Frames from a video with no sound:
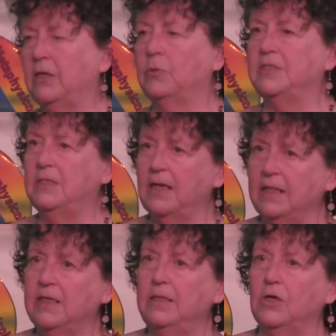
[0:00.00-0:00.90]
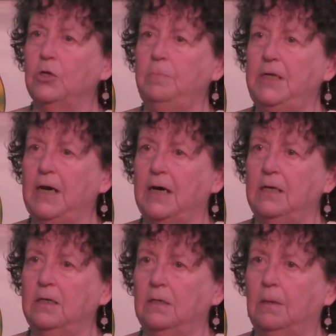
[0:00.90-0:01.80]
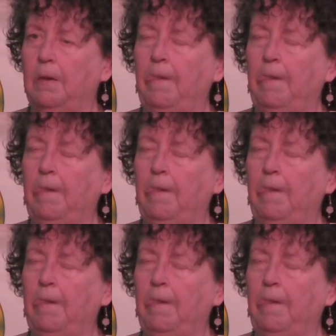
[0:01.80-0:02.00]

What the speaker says: there was nothing that could be done